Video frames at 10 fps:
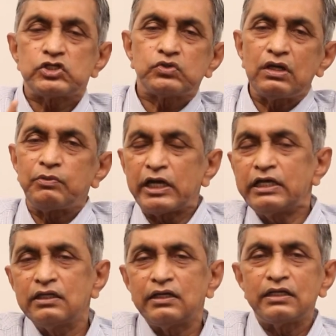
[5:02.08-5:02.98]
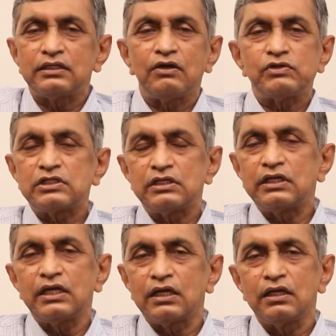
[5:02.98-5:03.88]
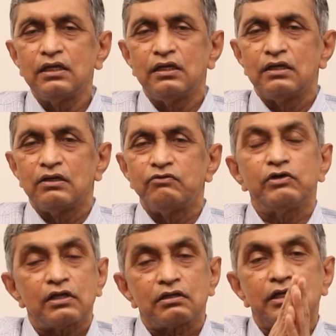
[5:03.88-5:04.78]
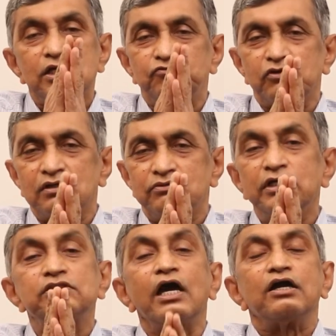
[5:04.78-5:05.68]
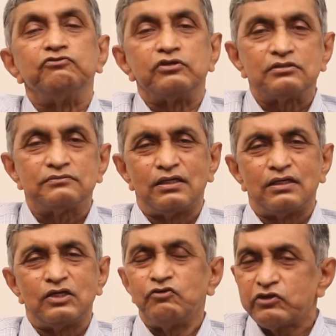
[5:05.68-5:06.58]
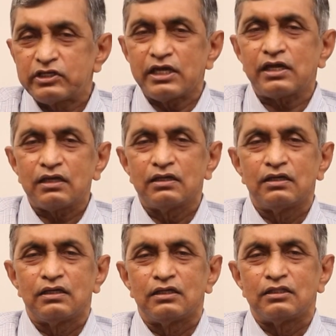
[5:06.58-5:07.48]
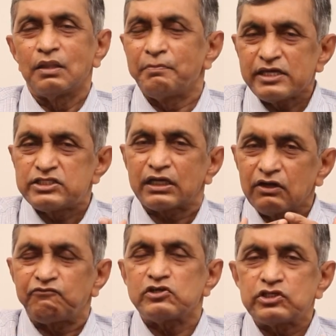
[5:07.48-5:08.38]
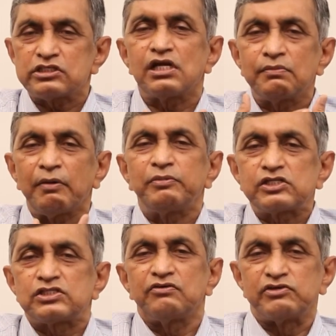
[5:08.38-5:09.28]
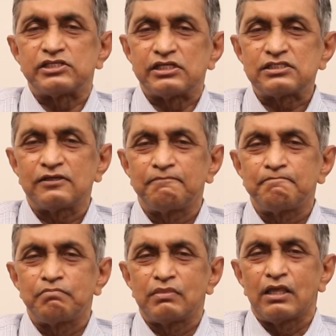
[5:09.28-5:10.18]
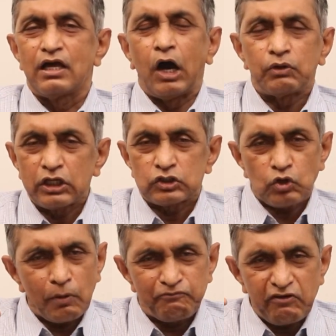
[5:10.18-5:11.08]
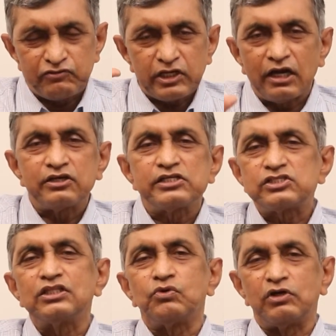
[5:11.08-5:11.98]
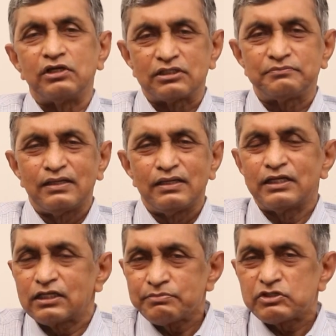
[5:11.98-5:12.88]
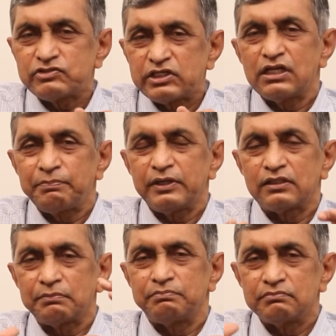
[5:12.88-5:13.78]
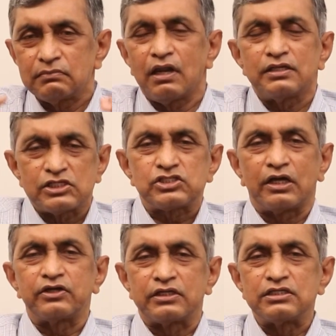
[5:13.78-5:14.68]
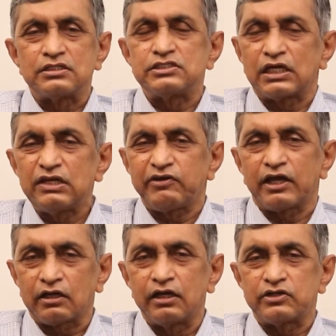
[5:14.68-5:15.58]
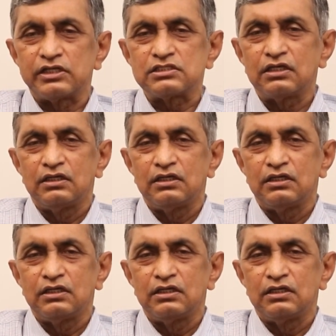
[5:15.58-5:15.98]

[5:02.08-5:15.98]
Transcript: assured about 18, 19 hours in a day, we are grateful, we are thankful. If you take the basic infrastructure and public services out of the top 50 countries in the world, in terms of GDP, the largest countries, the significant countries,